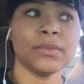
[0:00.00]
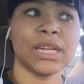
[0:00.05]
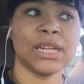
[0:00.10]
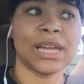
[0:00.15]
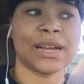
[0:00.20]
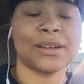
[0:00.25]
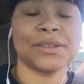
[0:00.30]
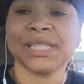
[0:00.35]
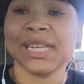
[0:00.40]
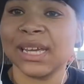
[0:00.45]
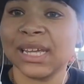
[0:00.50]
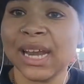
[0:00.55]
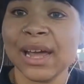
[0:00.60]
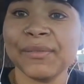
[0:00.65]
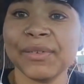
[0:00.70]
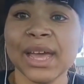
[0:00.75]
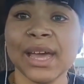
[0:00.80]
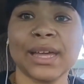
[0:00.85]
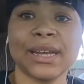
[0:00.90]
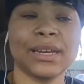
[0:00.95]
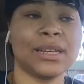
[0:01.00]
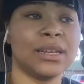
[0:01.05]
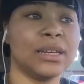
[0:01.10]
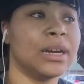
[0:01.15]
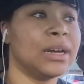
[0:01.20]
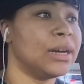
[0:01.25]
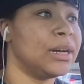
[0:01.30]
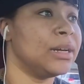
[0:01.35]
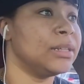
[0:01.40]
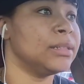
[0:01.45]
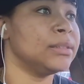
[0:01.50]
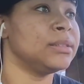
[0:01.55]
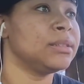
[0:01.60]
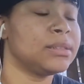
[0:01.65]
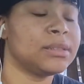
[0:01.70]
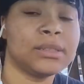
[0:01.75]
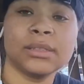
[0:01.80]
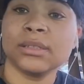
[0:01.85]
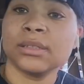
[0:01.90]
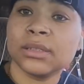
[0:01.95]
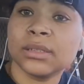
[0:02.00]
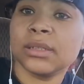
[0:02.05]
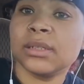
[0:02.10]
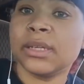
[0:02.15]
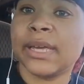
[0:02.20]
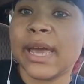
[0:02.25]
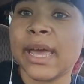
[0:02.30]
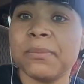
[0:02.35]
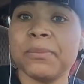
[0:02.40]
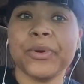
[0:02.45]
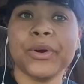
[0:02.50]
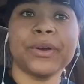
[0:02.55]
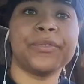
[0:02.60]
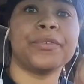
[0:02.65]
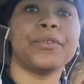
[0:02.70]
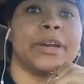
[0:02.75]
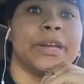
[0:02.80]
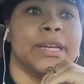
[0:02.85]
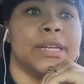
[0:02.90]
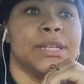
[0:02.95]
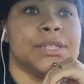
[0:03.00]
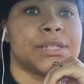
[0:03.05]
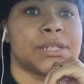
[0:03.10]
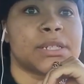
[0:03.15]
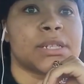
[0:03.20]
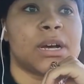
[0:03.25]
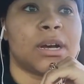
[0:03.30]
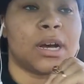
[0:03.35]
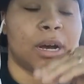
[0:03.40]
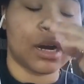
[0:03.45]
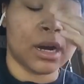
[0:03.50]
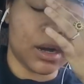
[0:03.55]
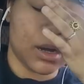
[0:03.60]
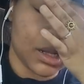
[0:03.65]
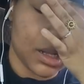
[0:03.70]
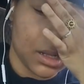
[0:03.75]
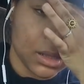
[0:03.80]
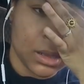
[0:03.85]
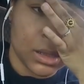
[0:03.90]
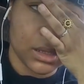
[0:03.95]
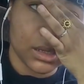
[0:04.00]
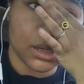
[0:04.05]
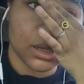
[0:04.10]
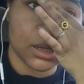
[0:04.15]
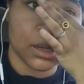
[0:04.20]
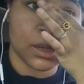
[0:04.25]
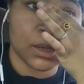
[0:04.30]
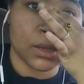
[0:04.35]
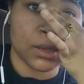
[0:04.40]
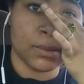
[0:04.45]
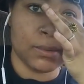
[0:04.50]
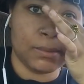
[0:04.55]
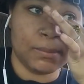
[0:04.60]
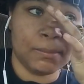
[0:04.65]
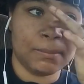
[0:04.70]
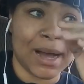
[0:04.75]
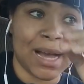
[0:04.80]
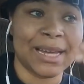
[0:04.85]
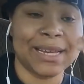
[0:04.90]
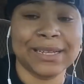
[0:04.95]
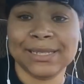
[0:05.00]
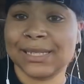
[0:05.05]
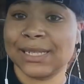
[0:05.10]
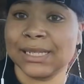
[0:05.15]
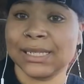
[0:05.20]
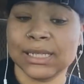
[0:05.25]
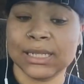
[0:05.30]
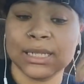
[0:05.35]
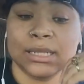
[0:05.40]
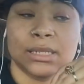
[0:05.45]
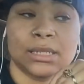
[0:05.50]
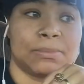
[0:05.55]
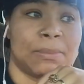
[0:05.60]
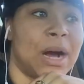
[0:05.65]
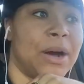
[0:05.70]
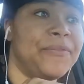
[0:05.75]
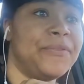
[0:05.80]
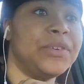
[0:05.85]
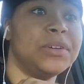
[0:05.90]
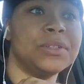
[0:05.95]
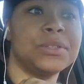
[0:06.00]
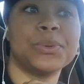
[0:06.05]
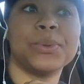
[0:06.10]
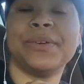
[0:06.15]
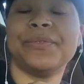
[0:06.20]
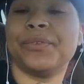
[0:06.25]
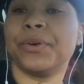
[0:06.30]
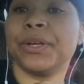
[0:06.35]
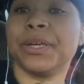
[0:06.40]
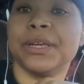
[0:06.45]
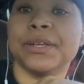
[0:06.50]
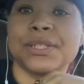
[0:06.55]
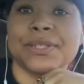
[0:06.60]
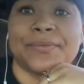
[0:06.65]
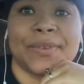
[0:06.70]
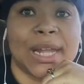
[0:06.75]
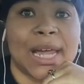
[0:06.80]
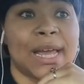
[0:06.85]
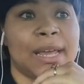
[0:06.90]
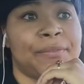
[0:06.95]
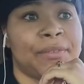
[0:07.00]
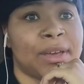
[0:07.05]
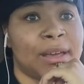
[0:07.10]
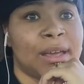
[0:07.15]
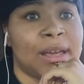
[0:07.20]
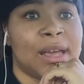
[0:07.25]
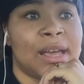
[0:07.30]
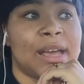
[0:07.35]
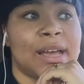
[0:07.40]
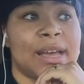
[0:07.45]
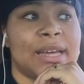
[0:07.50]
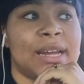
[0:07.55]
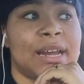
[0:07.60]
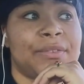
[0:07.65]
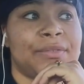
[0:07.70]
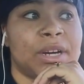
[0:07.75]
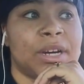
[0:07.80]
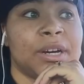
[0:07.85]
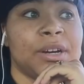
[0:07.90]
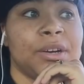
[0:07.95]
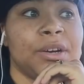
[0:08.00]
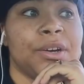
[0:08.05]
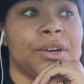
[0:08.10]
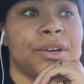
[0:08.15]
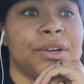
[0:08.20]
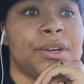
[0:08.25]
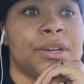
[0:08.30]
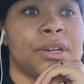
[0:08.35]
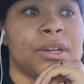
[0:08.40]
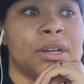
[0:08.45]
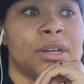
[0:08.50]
like I was saying, I've had gay boyfriends all my existence, my full 24 years of life. And I've heard